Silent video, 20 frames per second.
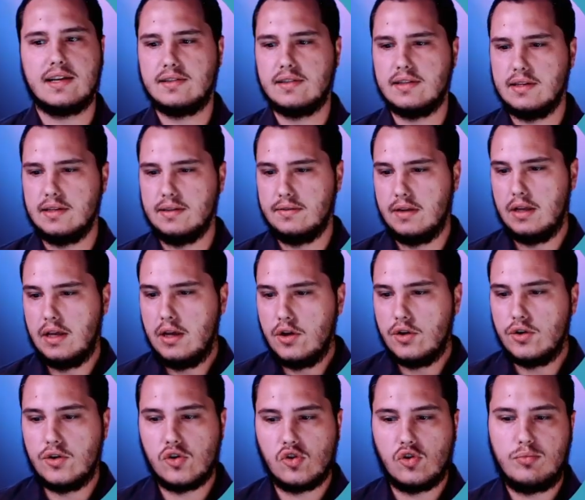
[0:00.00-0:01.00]
and
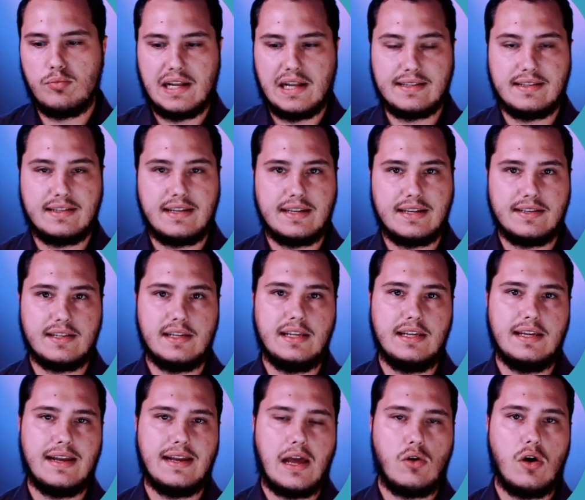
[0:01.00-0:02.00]
neuroplasticity
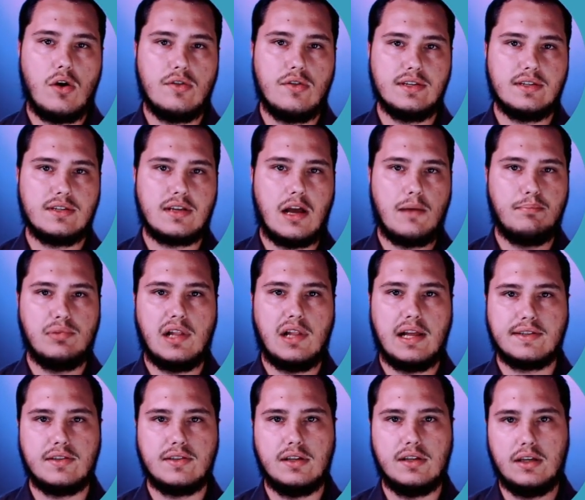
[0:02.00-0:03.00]
and how all this
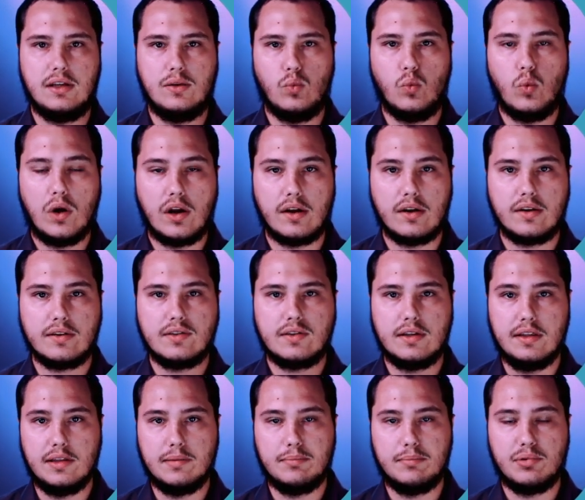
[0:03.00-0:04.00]
complexity works
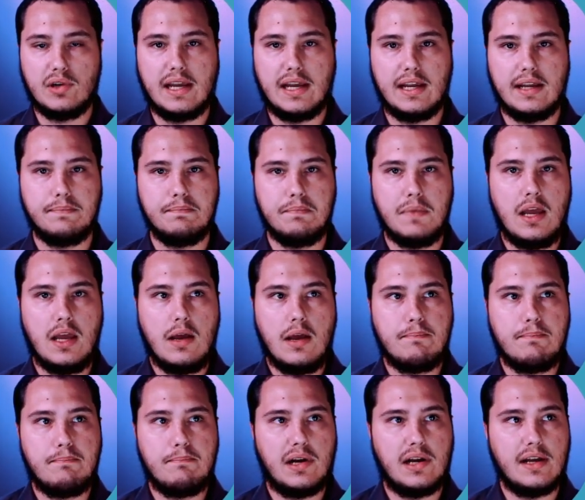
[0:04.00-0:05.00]
in the brain.
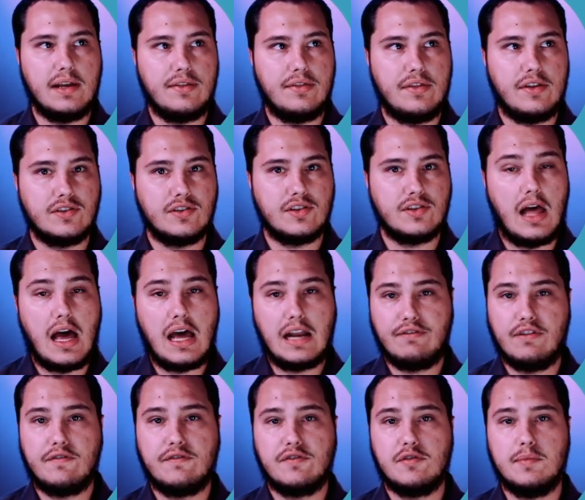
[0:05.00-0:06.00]
But there's a lot of
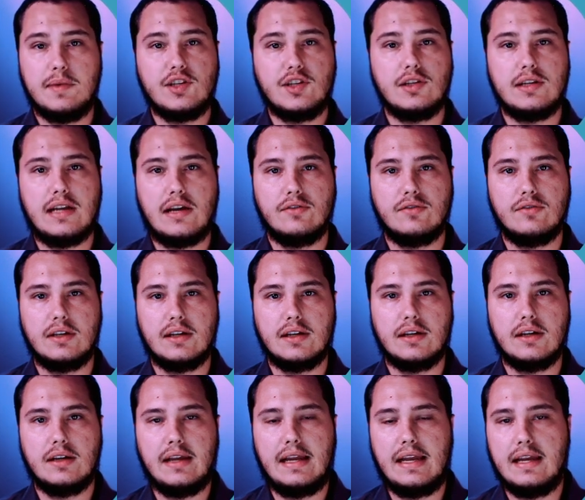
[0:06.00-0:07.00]
information out
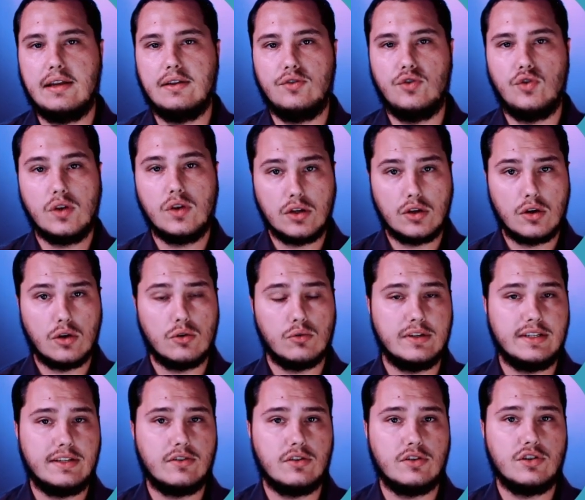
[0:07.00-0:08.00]
there, and you can go
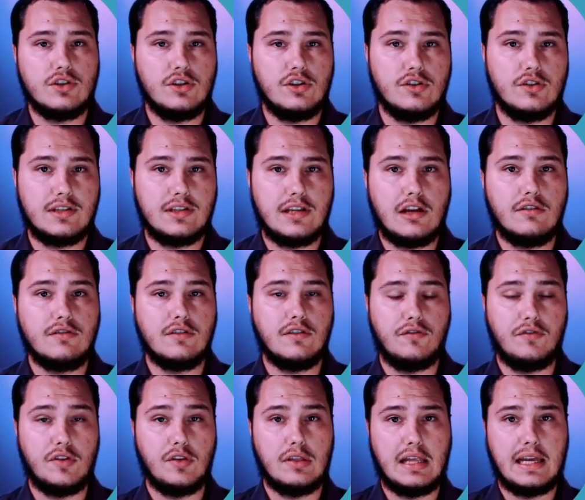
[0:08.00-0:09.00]
research it yourself if
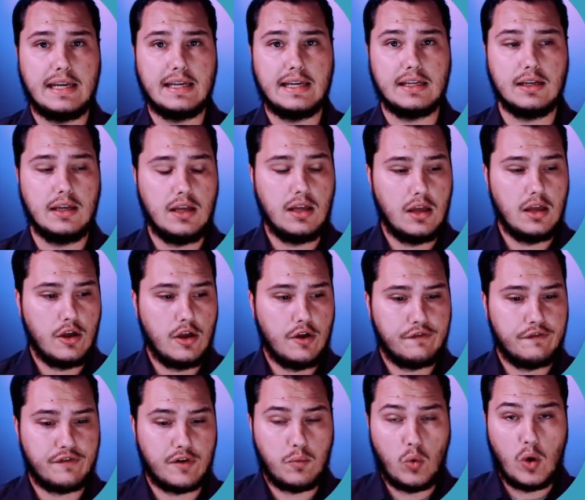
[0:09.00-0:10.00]
you'd like.
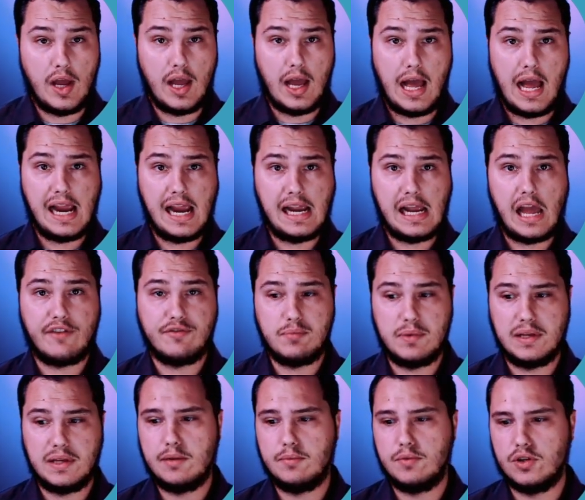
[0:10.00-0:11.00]
From what I have been
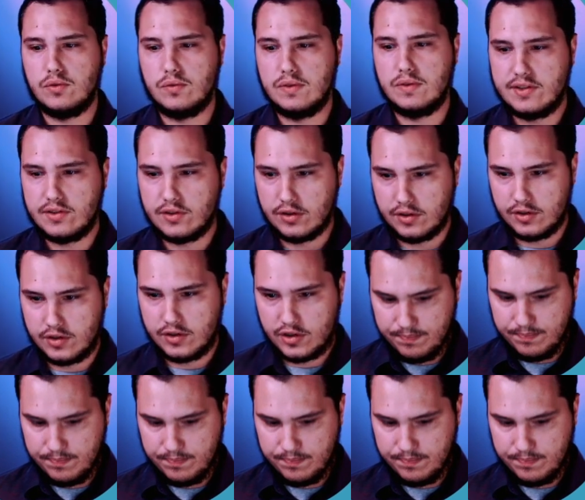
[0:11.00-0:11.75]
able to research,